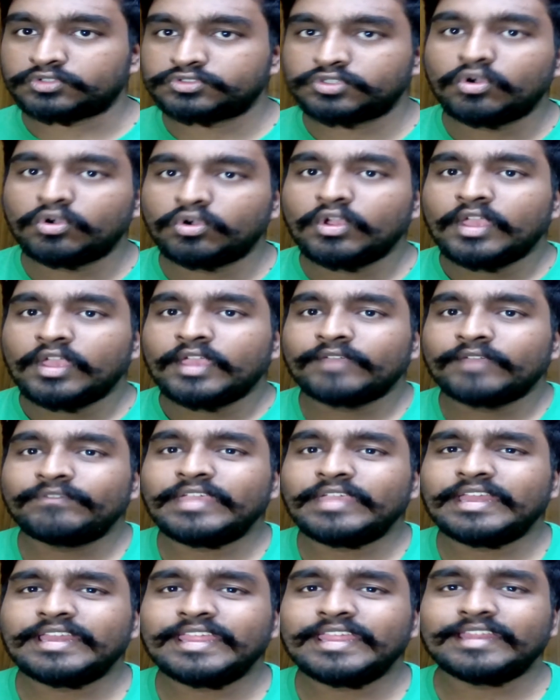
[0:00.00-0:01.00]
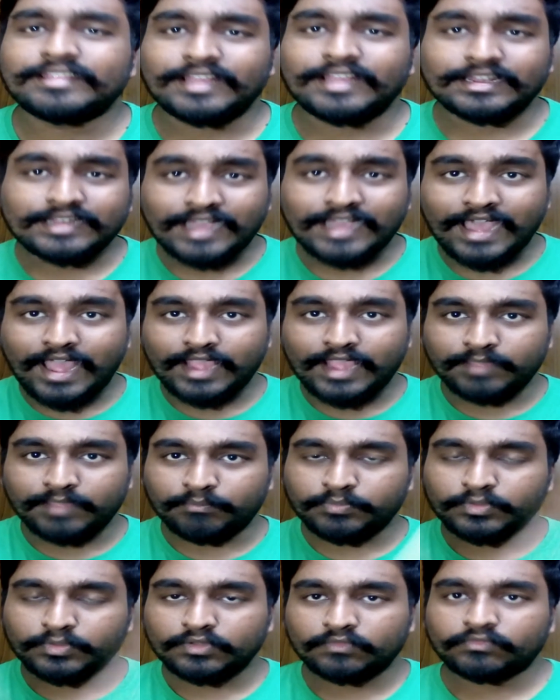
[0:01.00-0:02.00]
So we need that
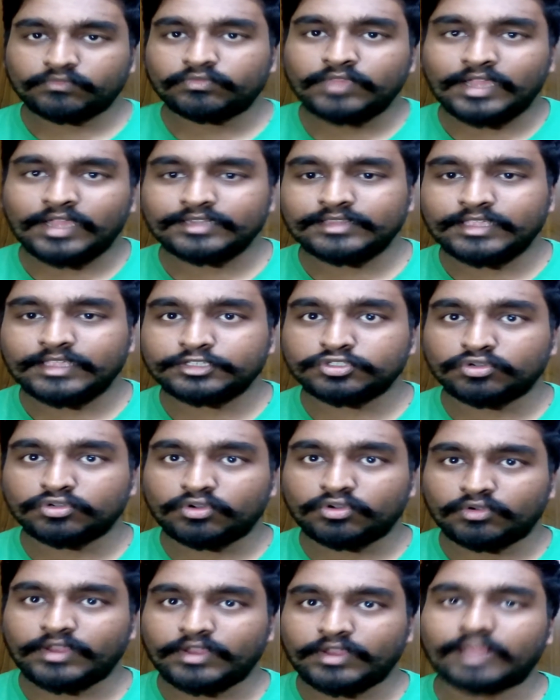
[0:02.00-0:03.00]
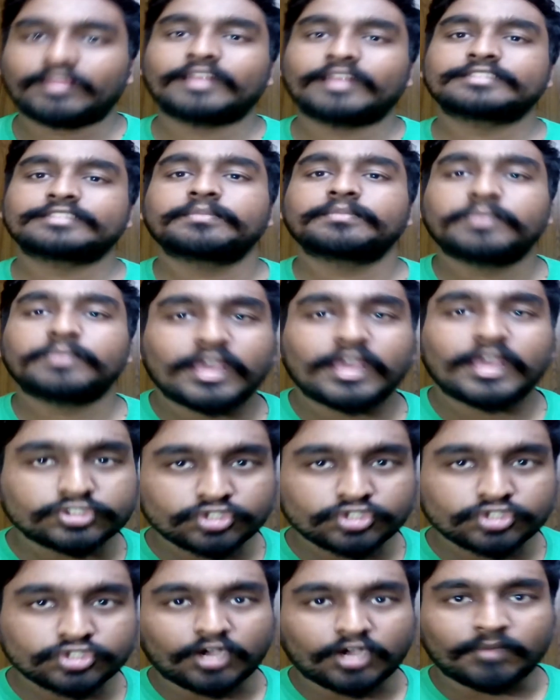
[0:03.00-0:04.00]
hype that they should create. That's the
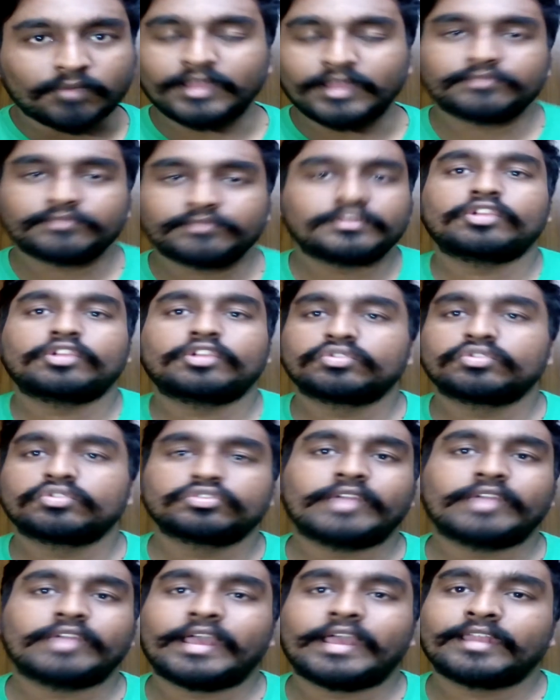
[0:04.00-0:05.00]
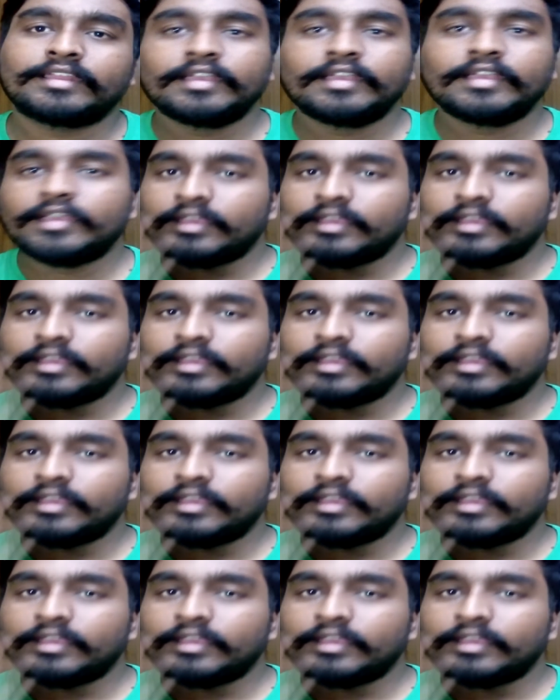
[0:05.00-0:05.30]
PR's job, and if they don't do that,